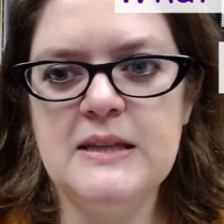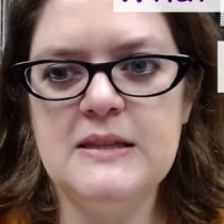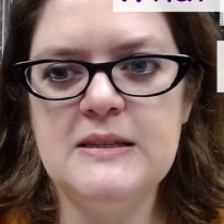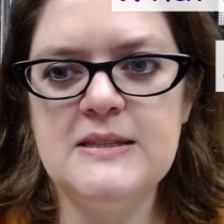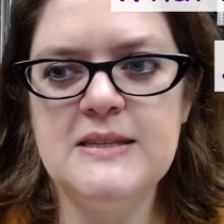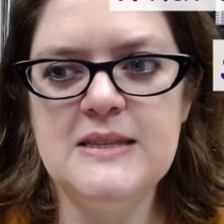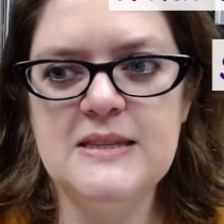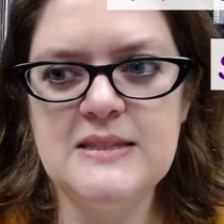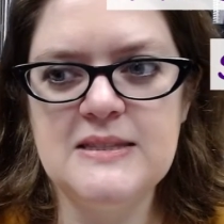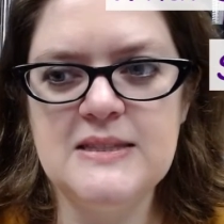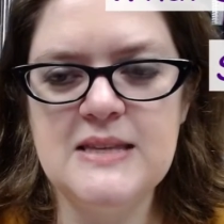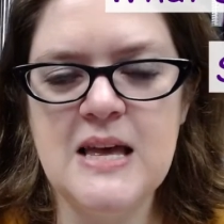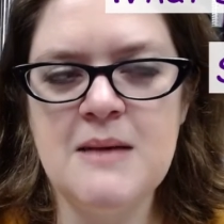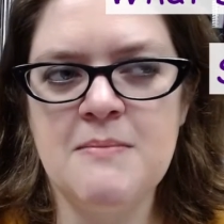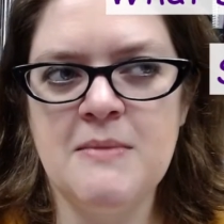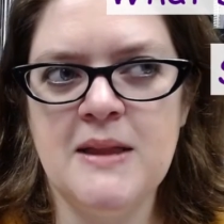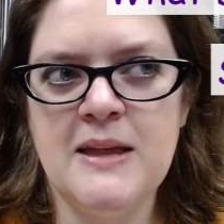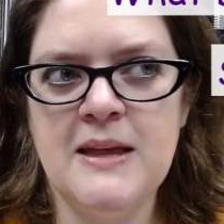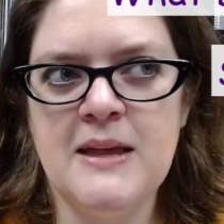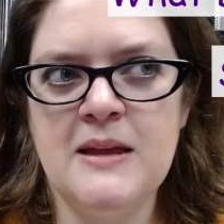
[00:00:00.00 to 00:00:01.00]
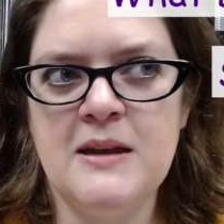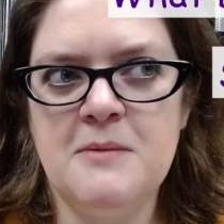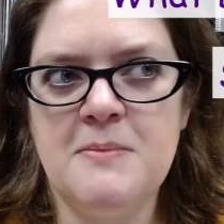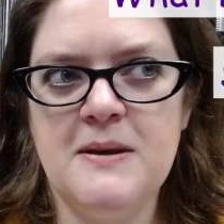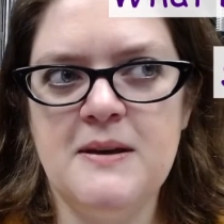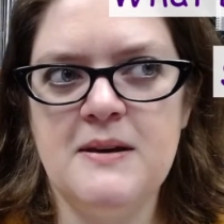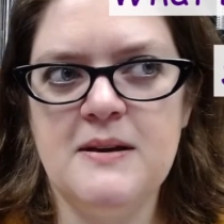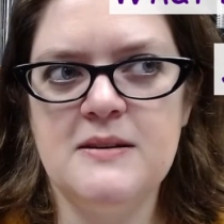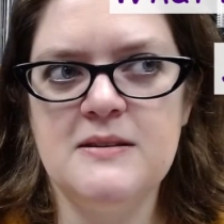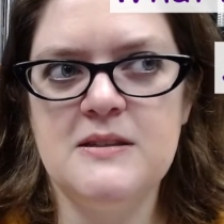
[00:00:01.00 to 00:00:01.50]
to the same land
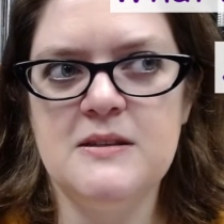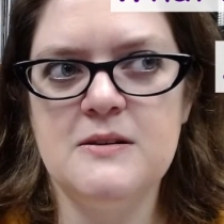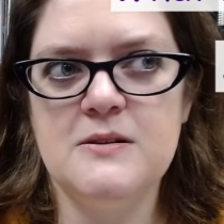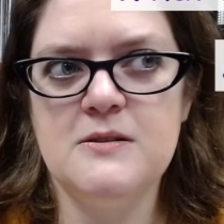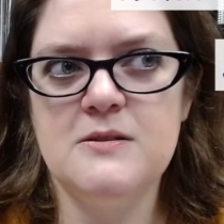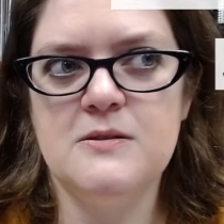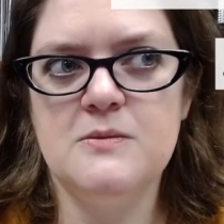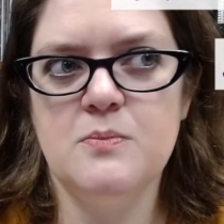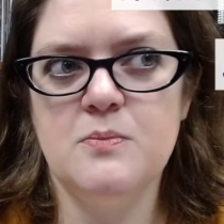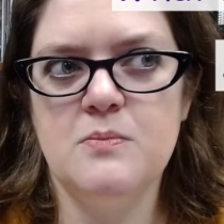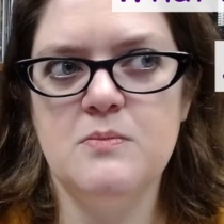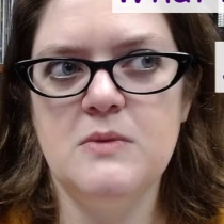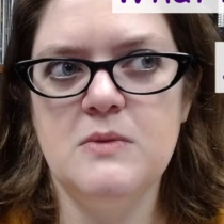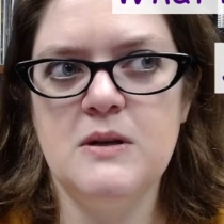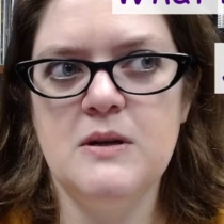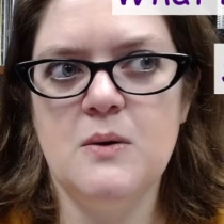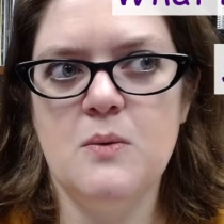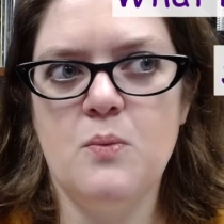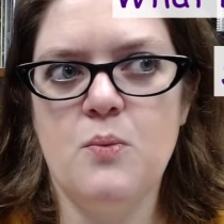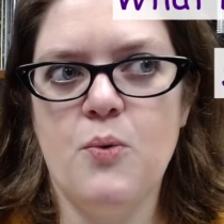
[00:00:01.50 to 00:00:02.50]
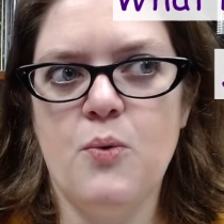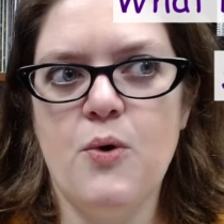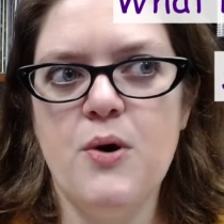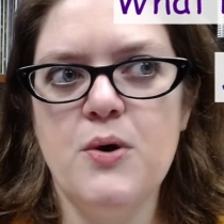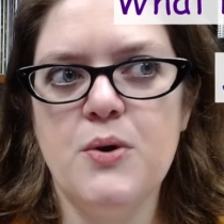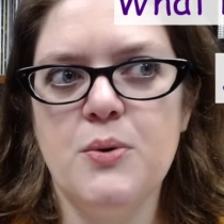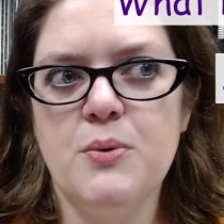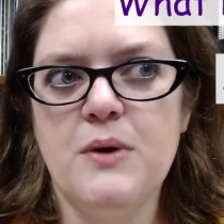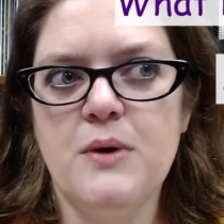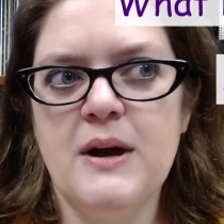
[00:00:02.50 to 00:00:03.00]
because there's, you know,
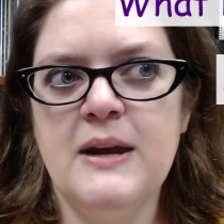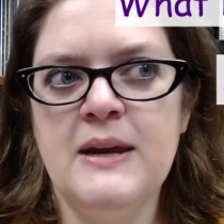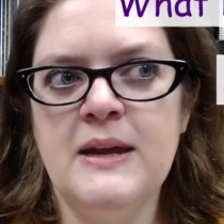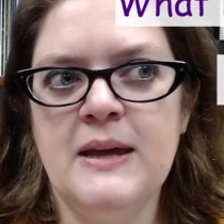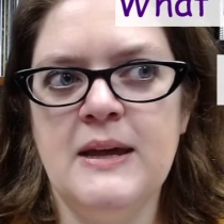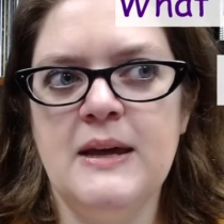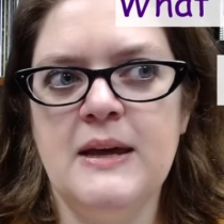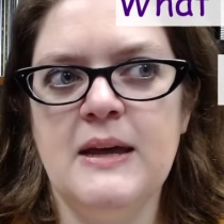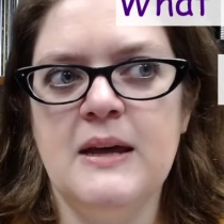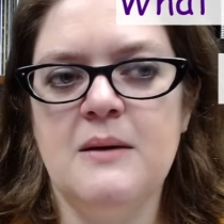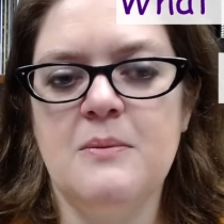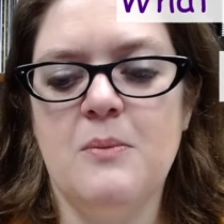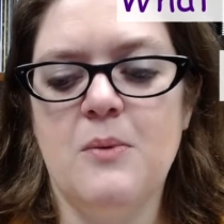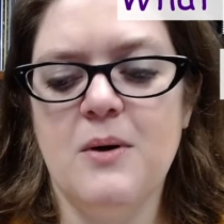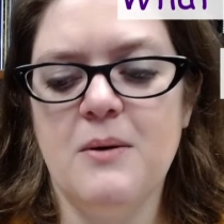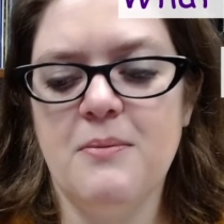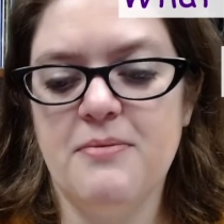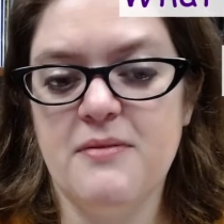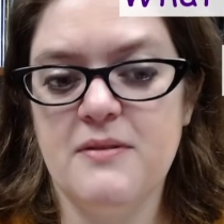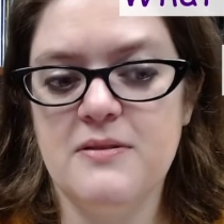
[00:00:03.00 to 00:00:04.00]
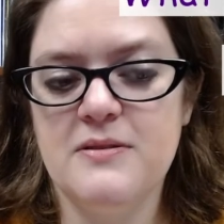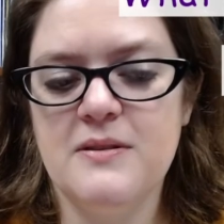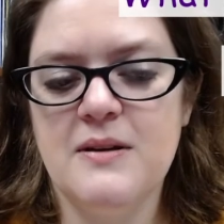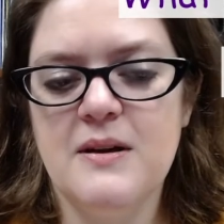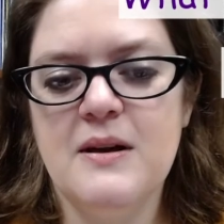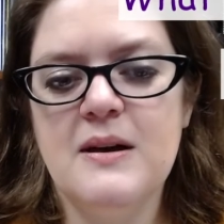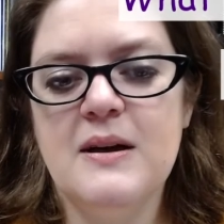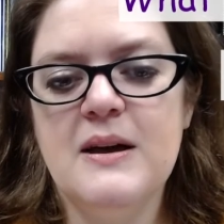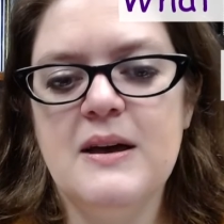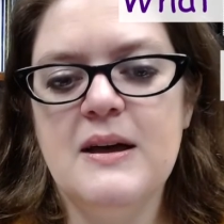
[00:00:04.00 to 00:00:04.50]
war threatening Ankh-Morpork,
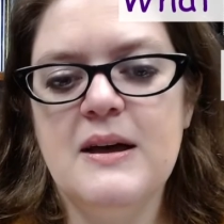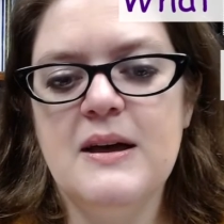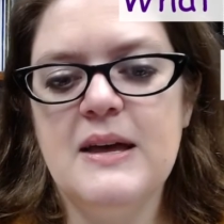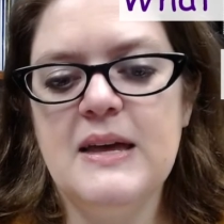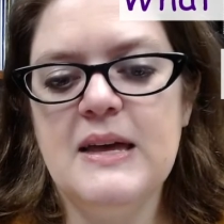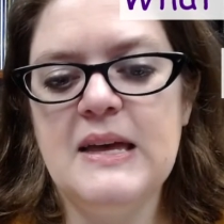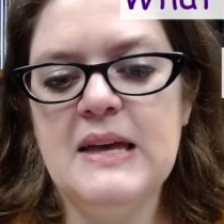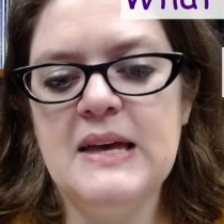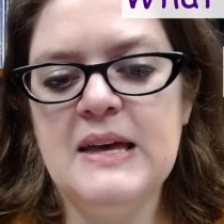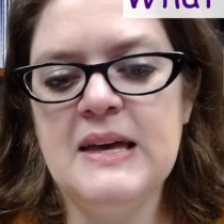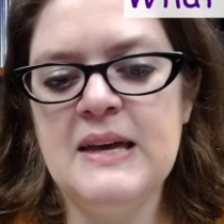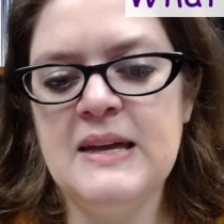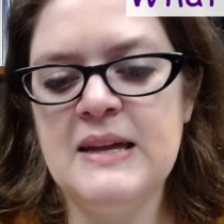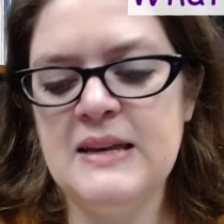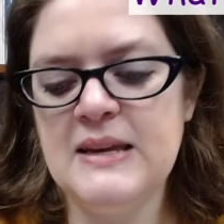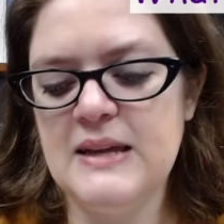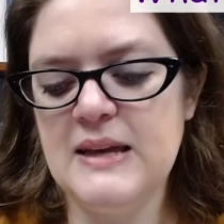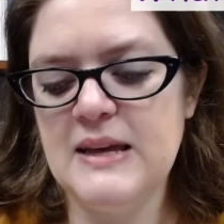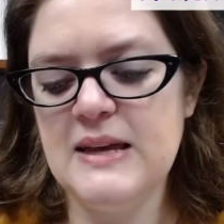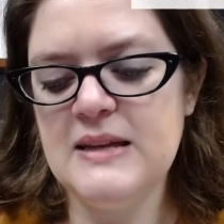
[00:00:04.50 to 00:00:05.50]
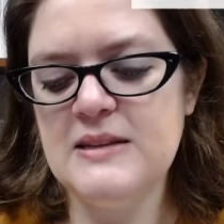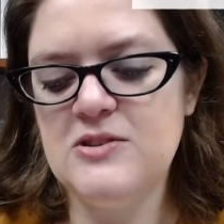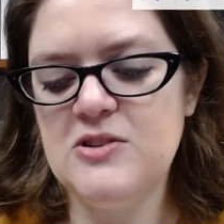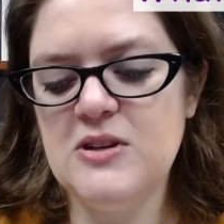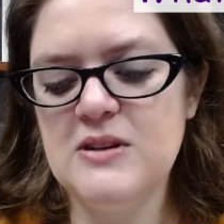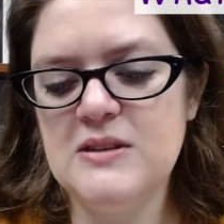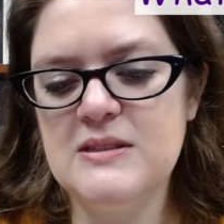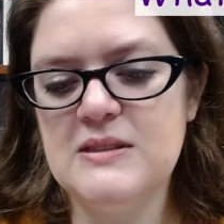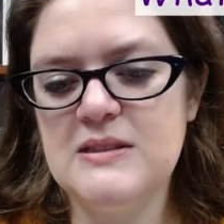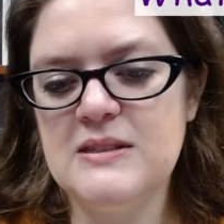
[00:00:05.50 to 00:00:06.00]
and it
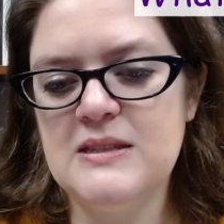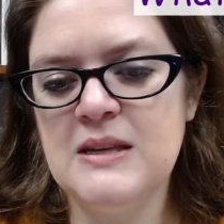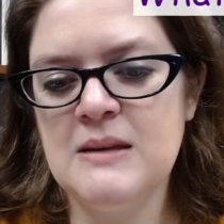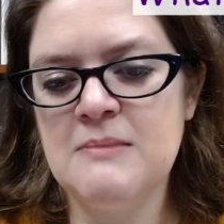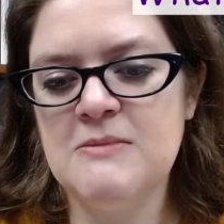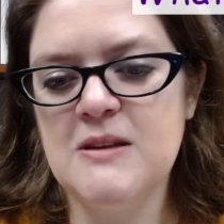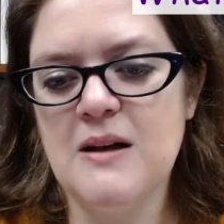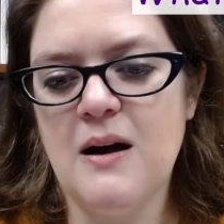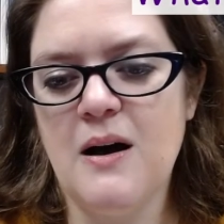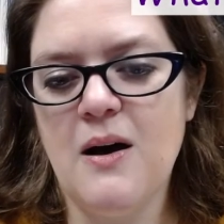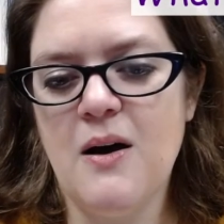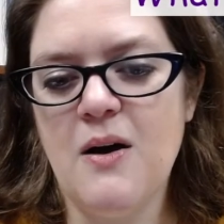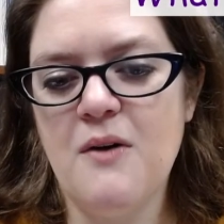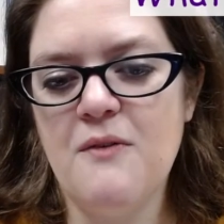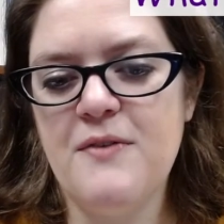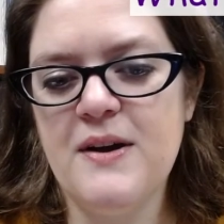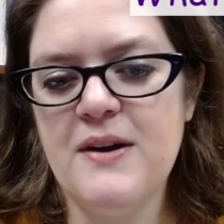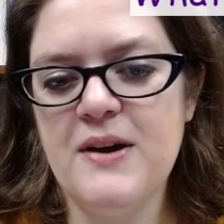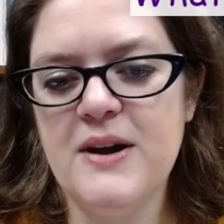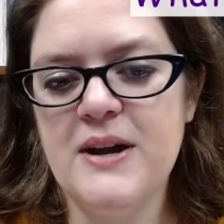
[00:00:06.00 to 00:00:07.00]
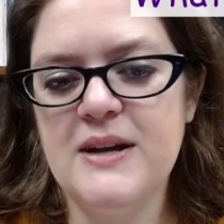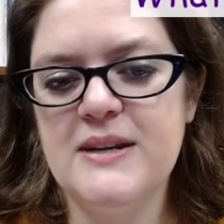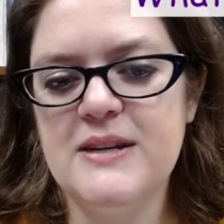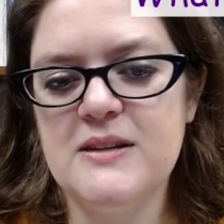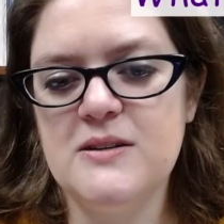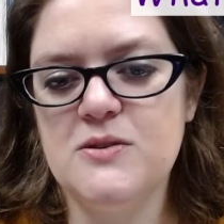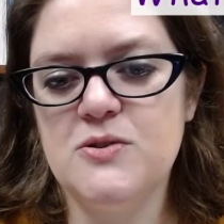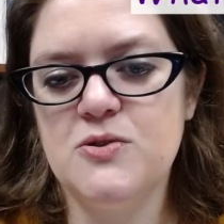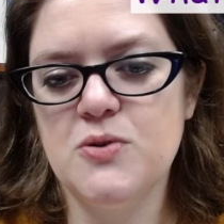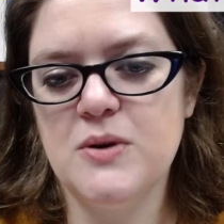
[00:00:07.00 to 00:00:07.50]
just seems all very
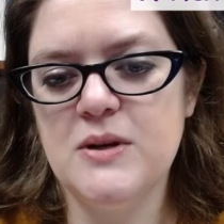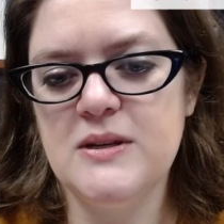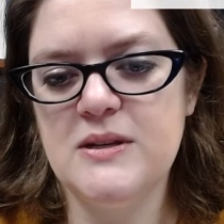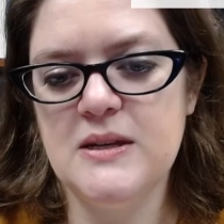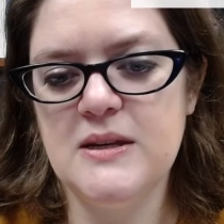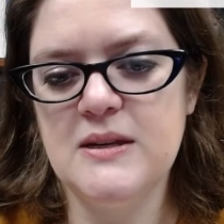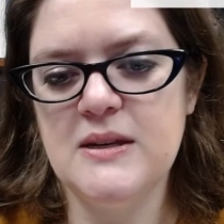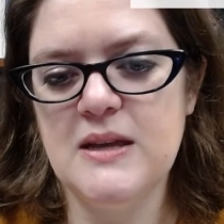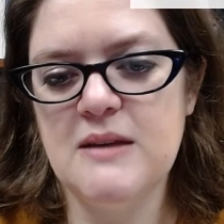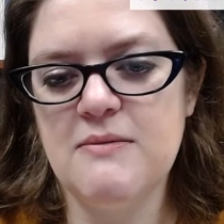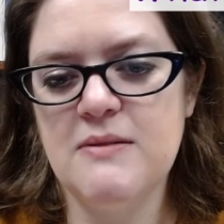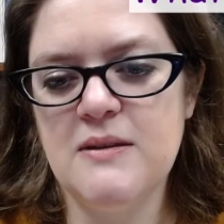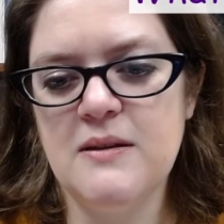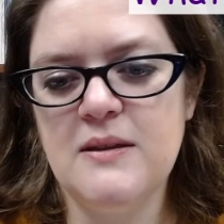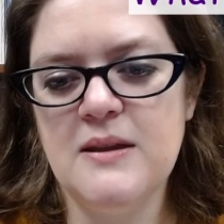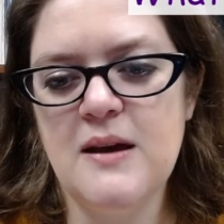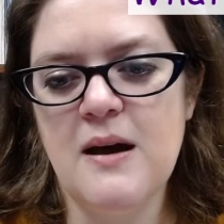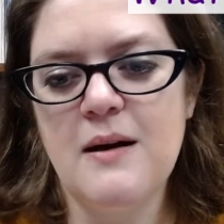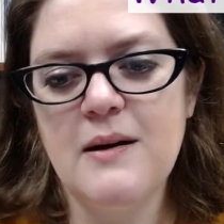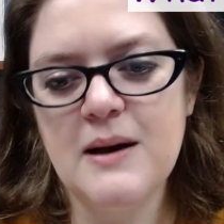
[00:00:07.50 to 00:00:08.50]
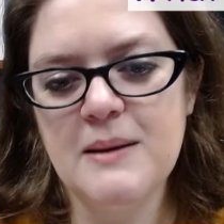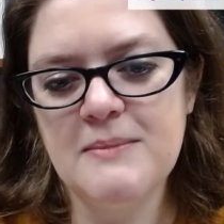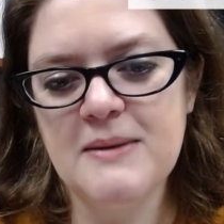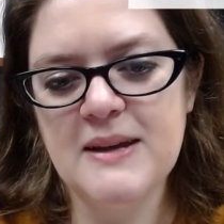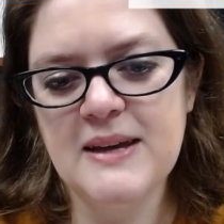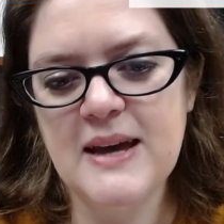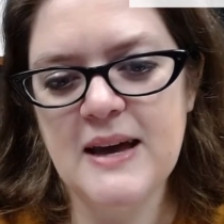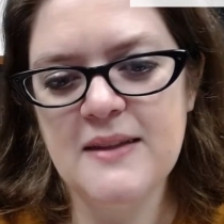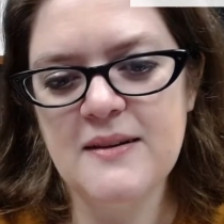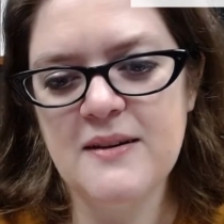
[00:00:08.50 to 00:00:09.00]
disjointed, even though they all come
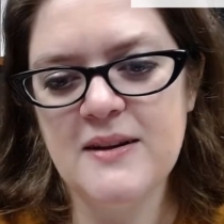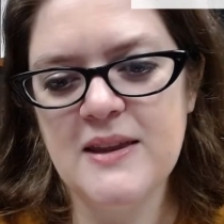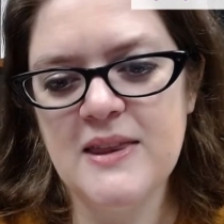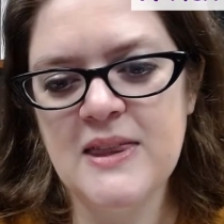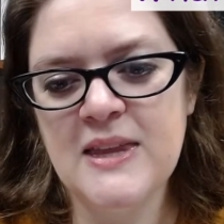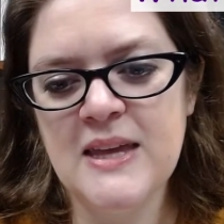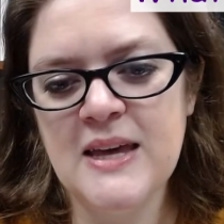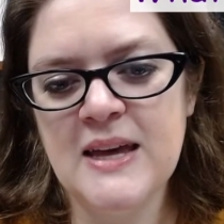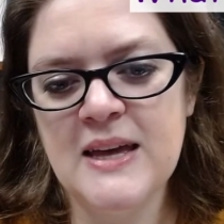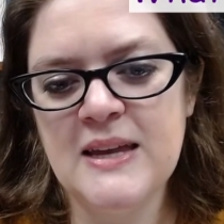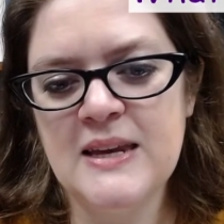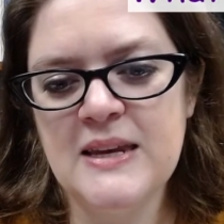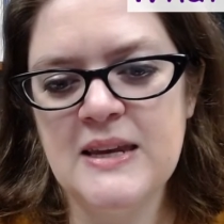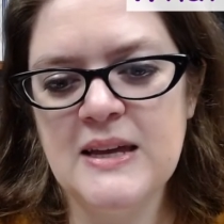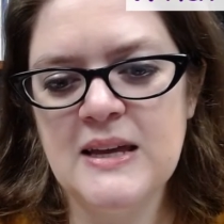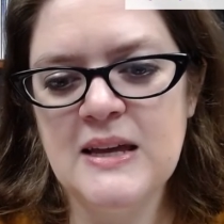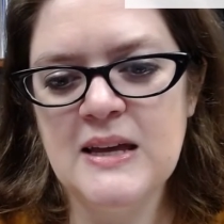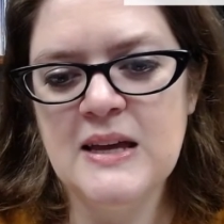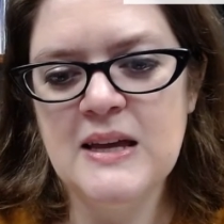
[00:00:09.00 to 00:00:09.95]
together in the end.